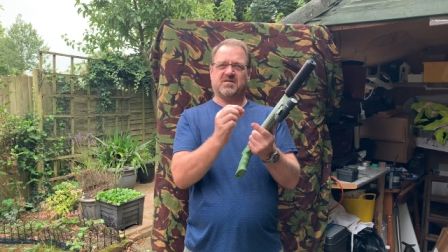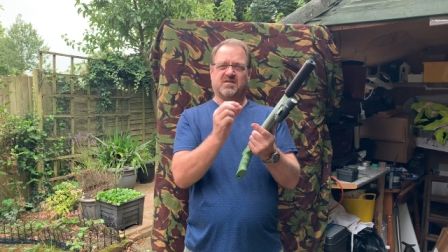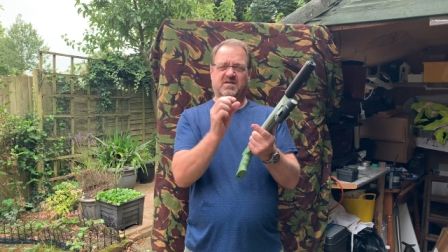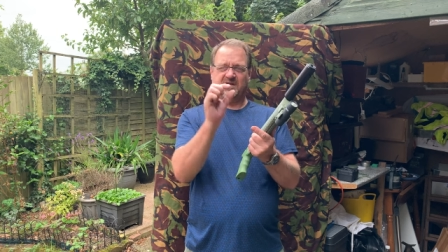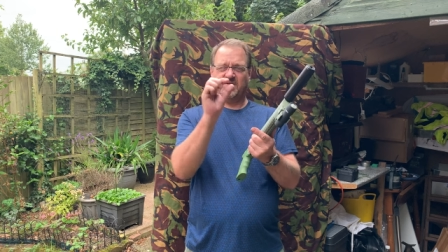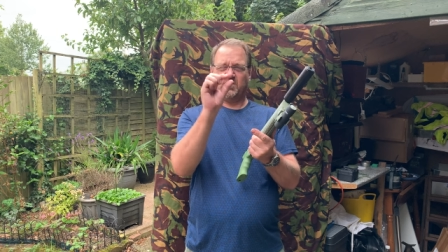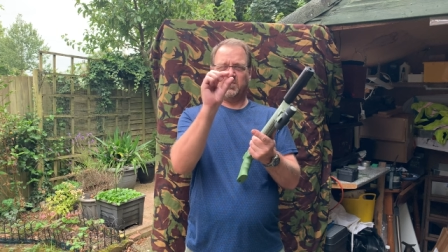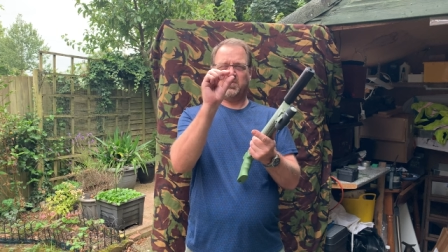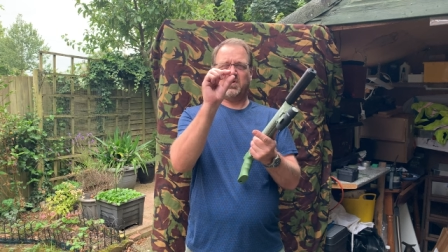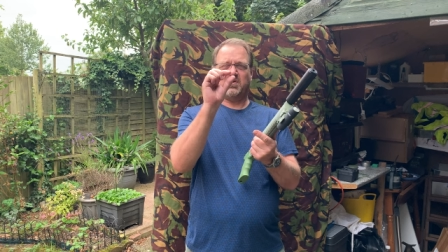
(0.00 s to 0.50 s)

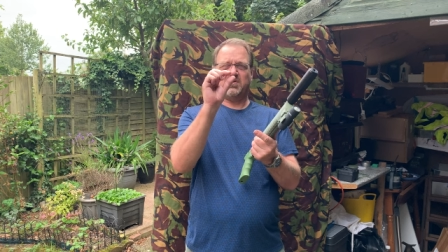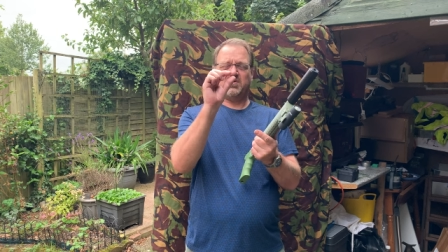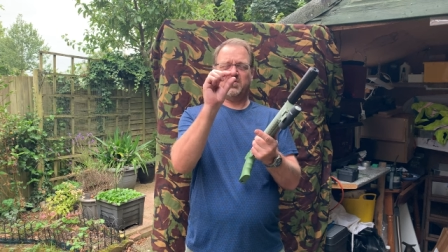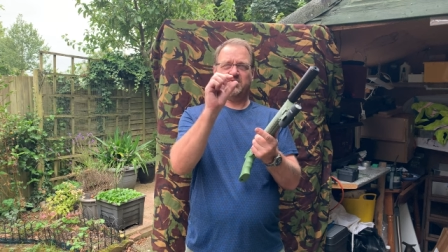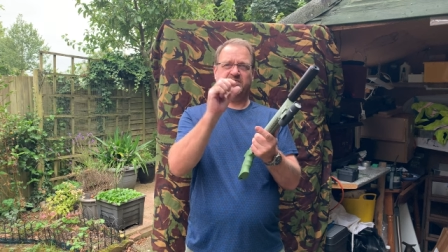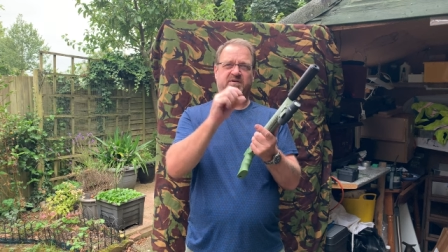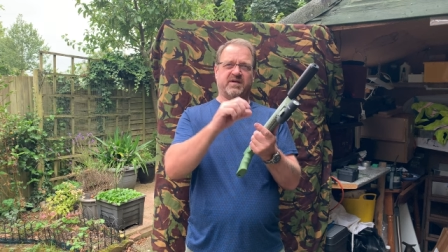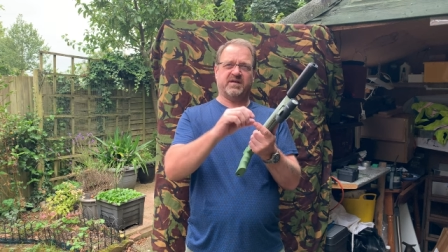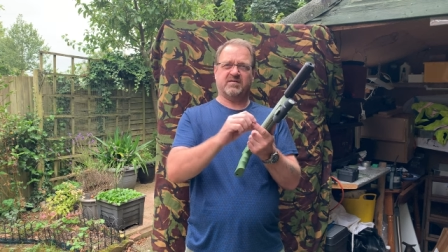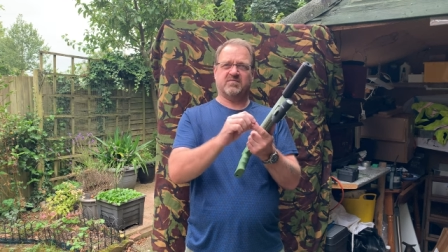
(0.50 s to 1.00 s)
little tiny
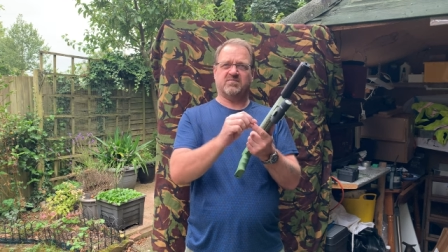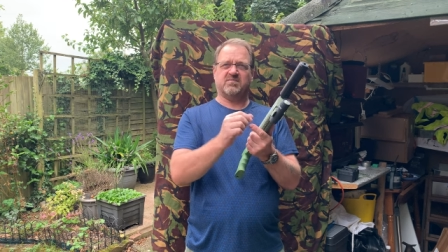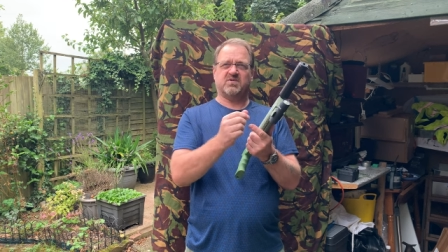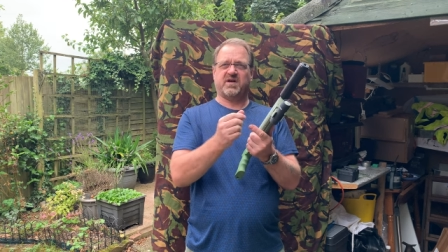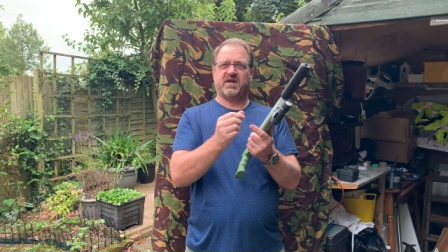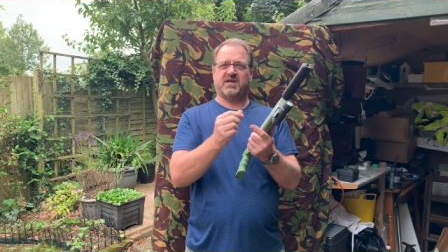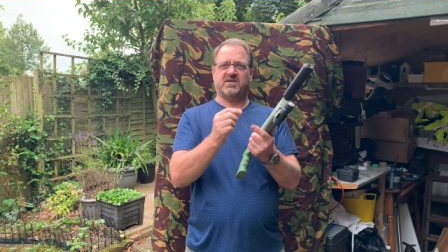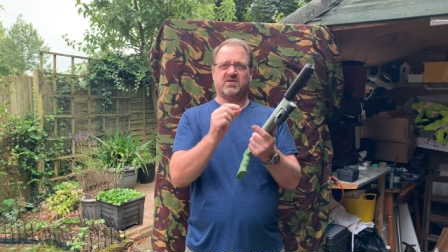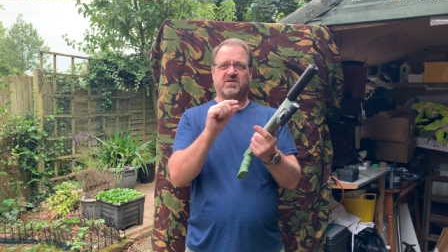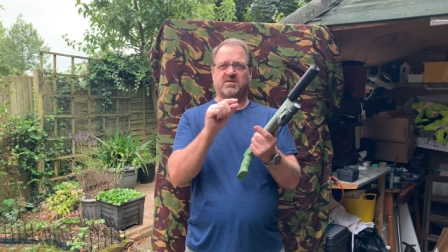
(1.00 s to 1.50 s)
O-ring,
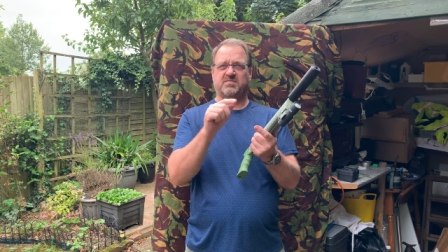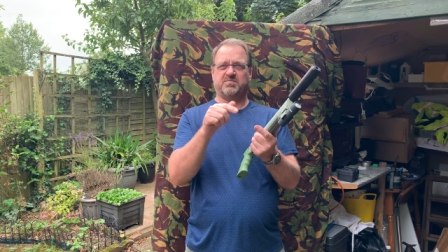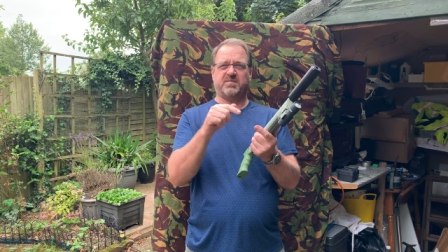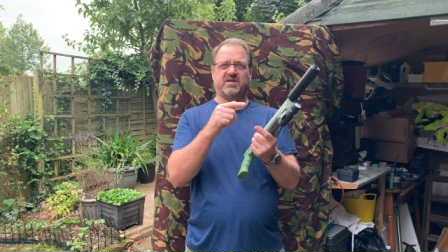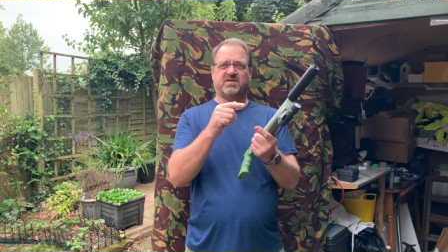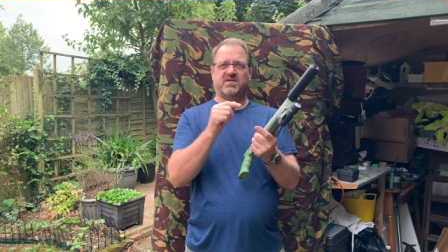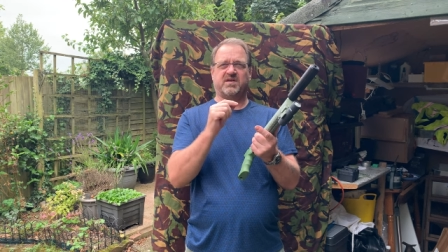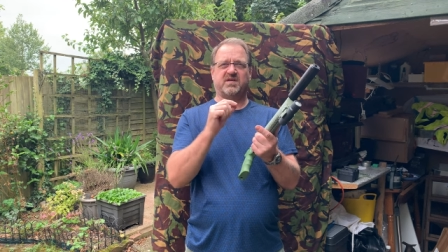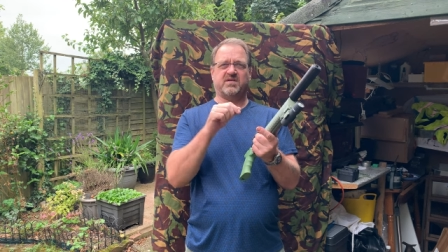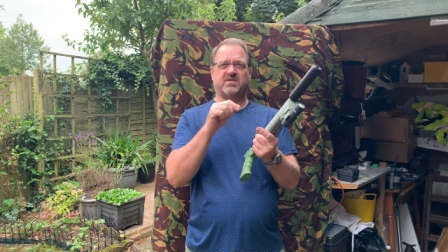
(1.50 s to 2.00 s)
change it, bit
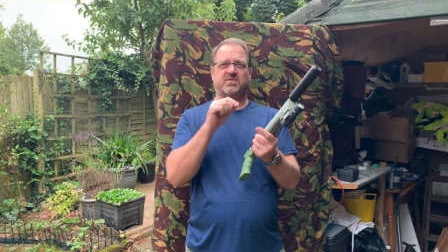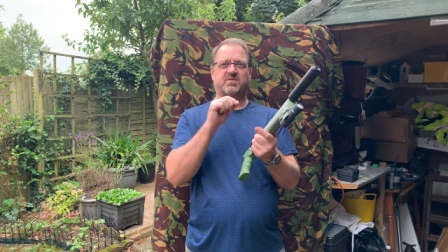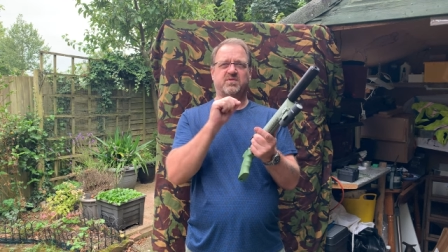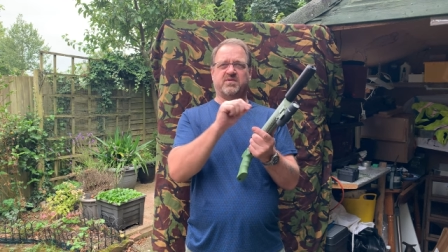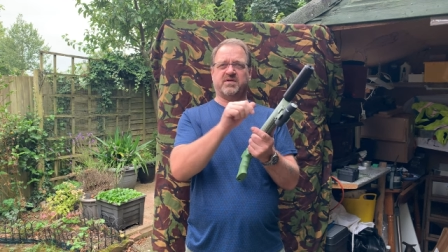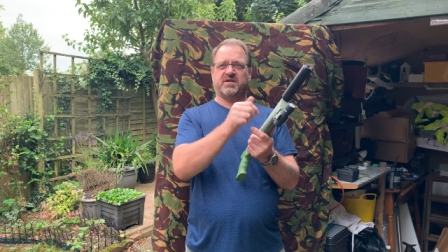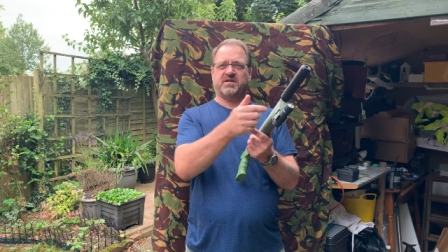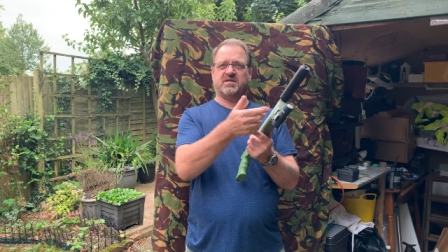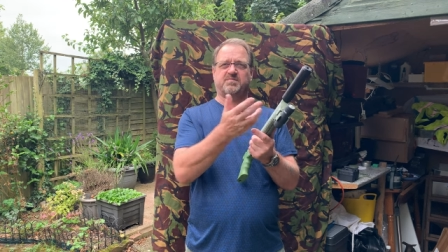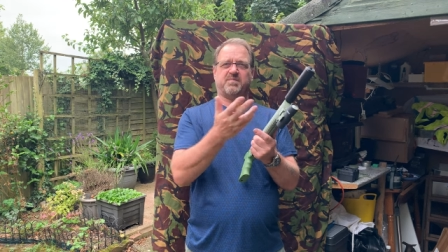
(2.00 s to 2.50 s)
of silicone
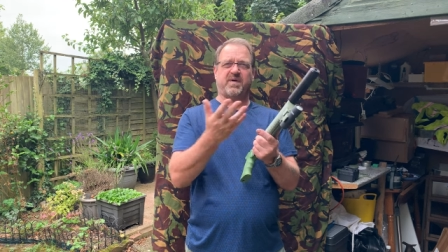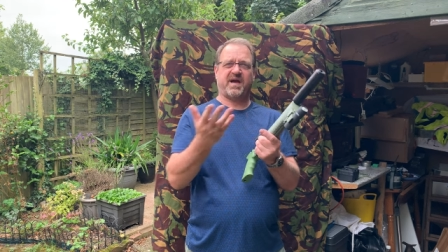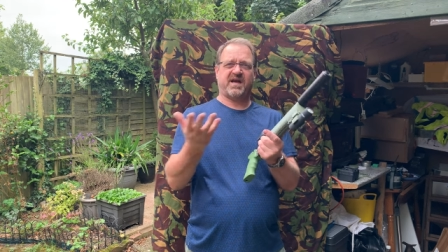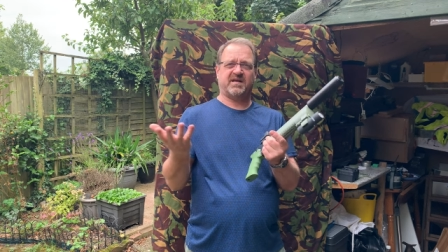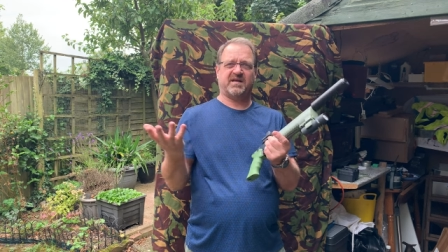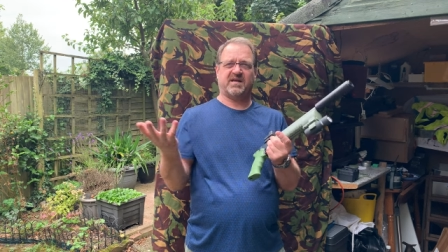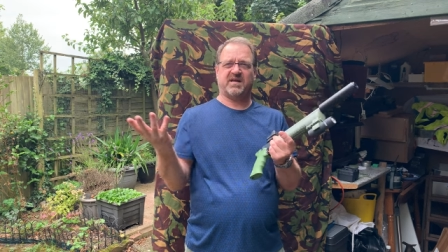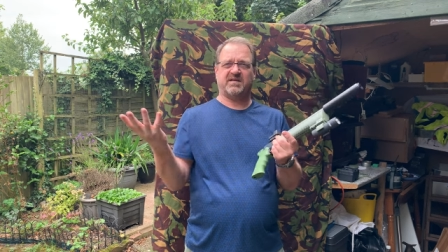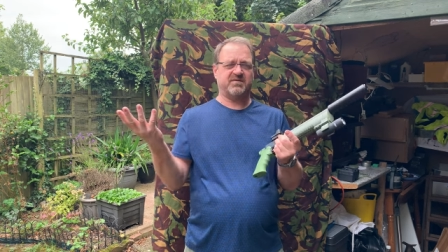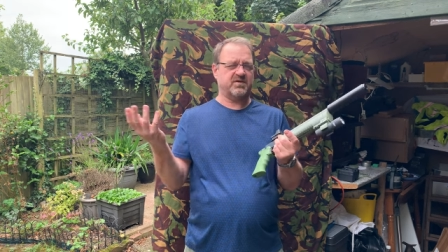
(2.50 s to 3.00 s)
grease, back
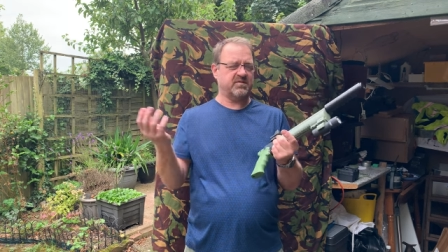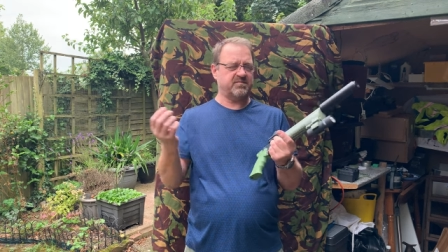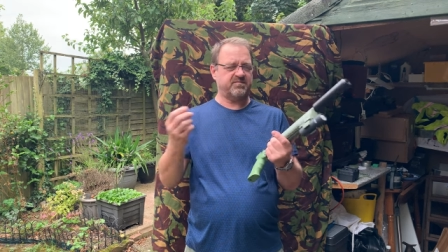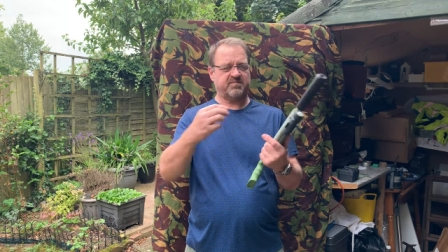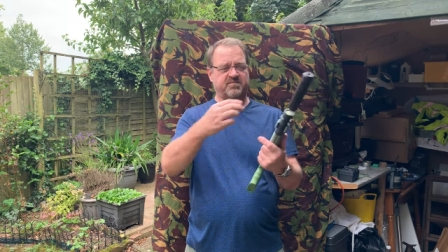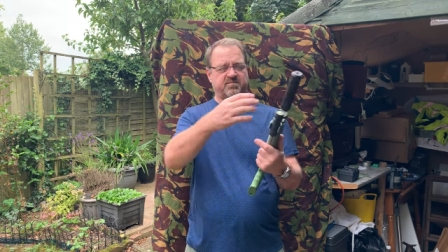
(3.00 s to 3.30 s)
together.